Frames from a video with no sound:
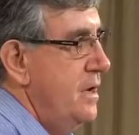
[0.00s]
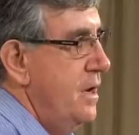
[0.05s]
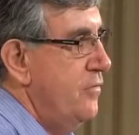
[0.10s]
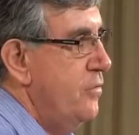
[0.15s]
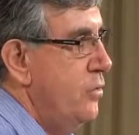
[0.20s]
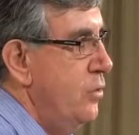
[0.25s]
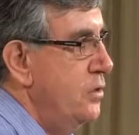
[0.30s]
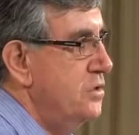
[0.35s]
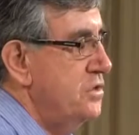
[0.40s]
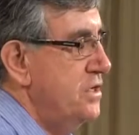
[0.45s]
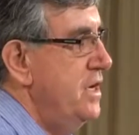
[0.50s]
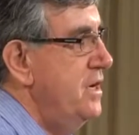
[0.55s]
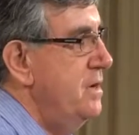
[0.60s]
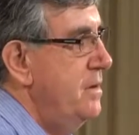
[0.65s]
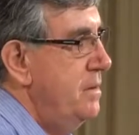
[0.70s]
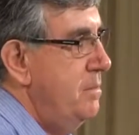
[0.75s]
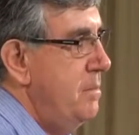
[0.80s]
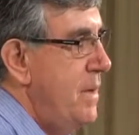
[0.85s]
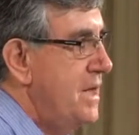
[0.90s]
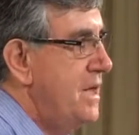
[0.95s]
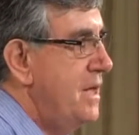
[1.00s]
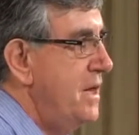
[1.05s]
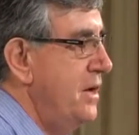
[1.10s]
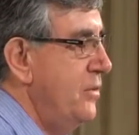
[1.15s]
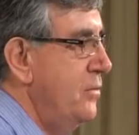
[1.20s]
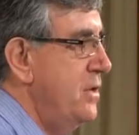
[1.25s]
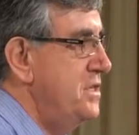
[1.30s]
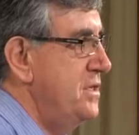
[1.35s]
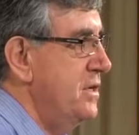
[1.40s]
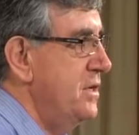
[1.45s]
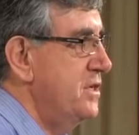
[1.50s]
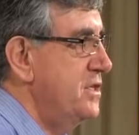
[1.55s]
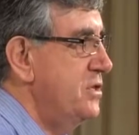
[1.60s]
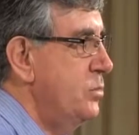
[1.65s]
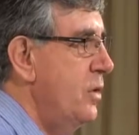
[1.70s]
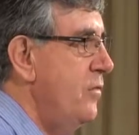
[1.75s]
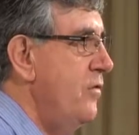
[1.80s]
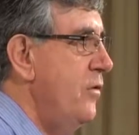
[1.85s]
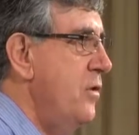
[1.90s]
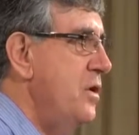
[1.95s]
Of course, in magnetic
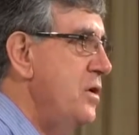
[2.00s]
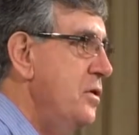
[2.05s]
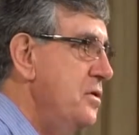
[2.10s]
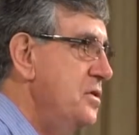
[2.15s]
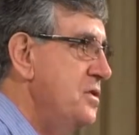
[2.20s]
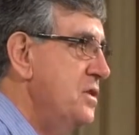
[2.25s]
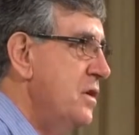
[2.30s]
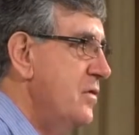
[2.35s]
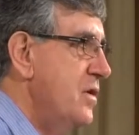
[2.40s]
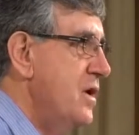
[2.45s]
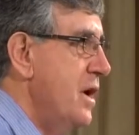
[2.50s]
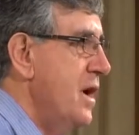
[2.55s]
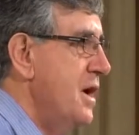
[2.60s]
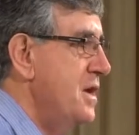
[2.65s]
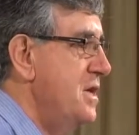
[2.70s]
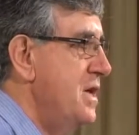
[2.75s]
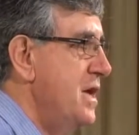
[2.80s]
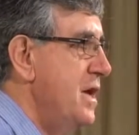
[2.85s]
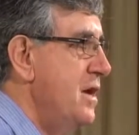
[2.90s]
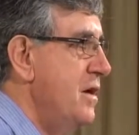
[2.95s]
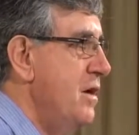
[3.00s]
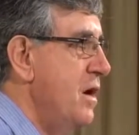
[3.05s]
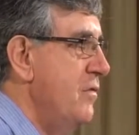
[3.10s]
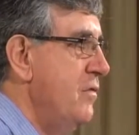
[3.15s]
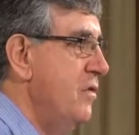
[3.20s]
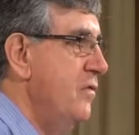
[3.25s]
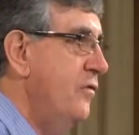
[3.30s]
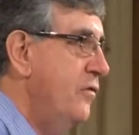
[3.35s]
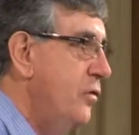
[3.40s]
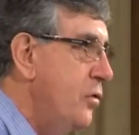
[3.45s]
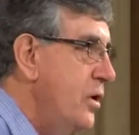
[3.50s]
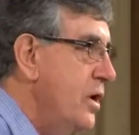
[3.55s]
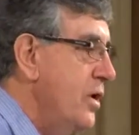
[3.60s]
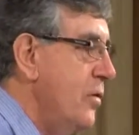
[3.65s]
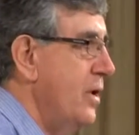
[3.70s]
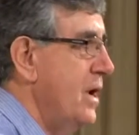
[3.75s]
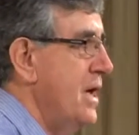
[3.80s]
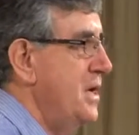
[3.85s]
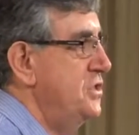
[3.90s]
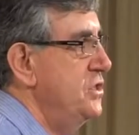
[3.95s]
resonance, we're very used to the idea of a
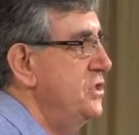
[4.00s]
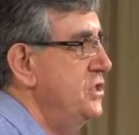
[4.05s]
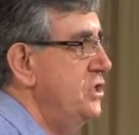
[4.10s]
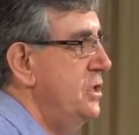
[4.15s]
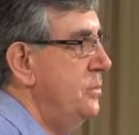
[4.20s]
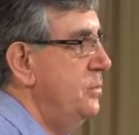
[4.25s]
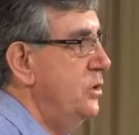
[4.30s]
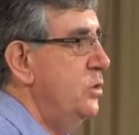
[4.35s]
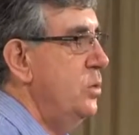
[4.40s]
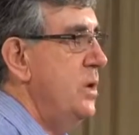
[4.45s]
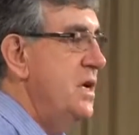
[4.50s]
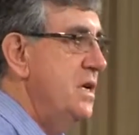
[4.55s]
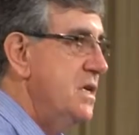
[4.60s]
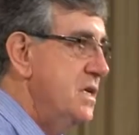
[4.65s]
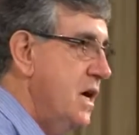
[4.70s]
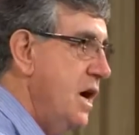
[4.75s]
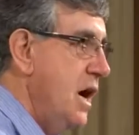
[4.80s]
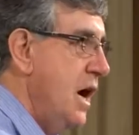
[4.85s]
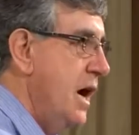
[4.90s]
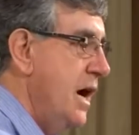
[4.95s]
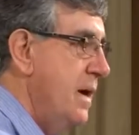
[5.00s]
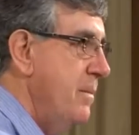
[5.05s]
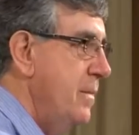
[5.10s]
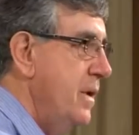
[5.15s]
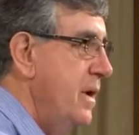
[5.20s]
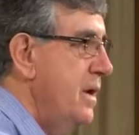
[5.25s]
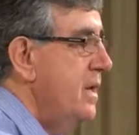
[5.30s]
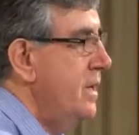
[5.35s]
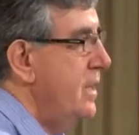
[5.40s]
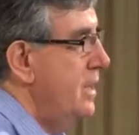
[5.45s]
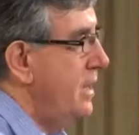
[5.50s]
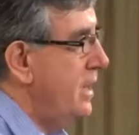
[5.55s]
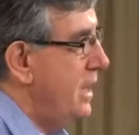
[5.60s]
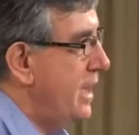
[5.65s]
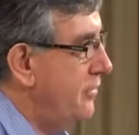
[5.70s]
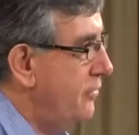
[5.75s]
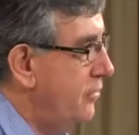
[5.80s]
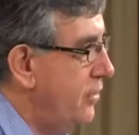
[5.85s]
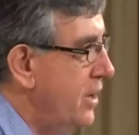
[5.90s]
Fourier relationship between time and